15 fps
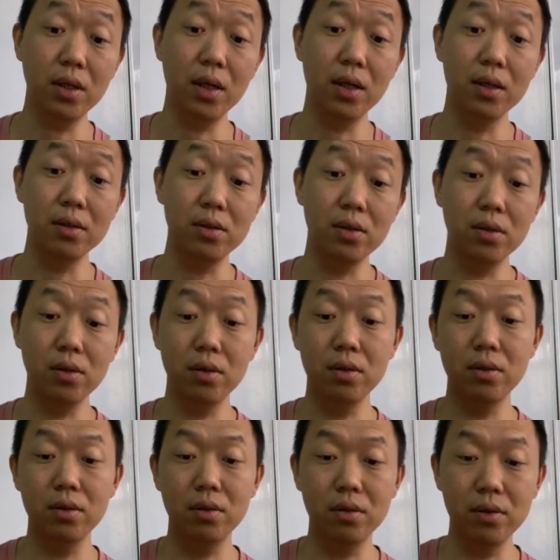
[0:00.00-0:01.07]
Uh, so
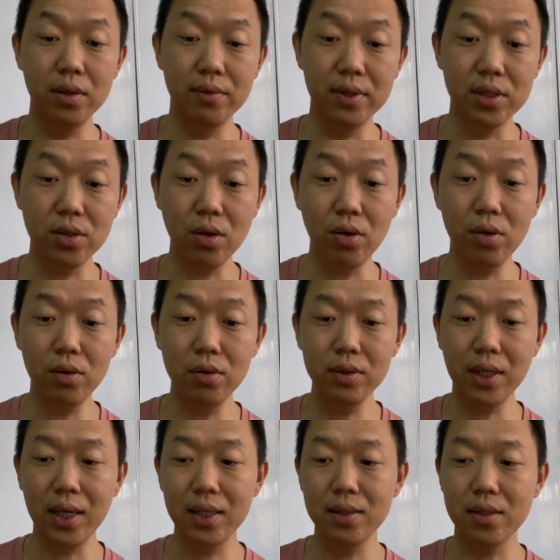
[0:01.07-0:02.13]
if it's cold,
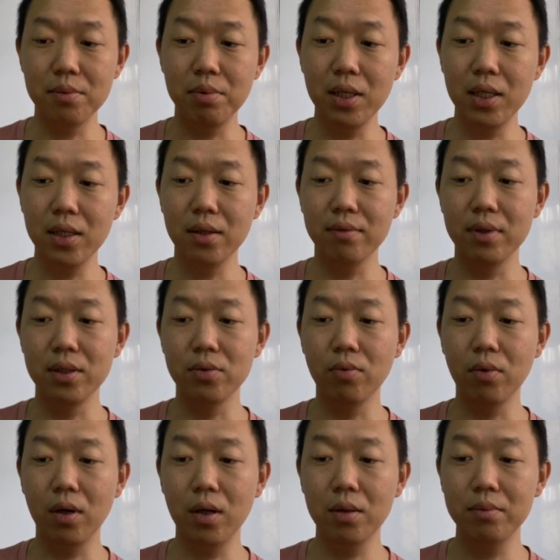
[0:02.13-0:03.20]
the ice is big. If it's
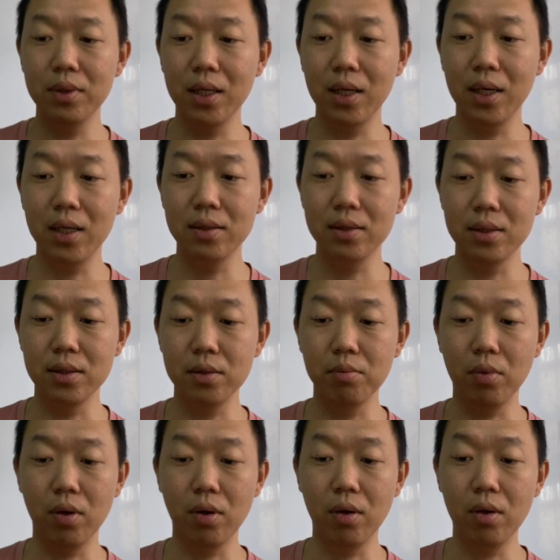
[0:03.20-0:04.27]
warm, the ice is
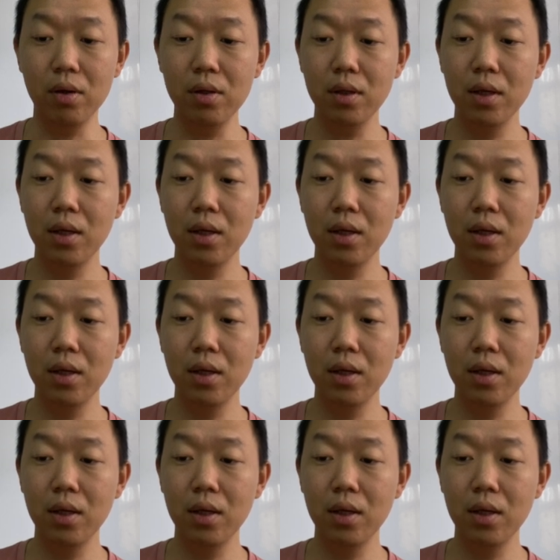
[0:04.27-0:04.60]
small.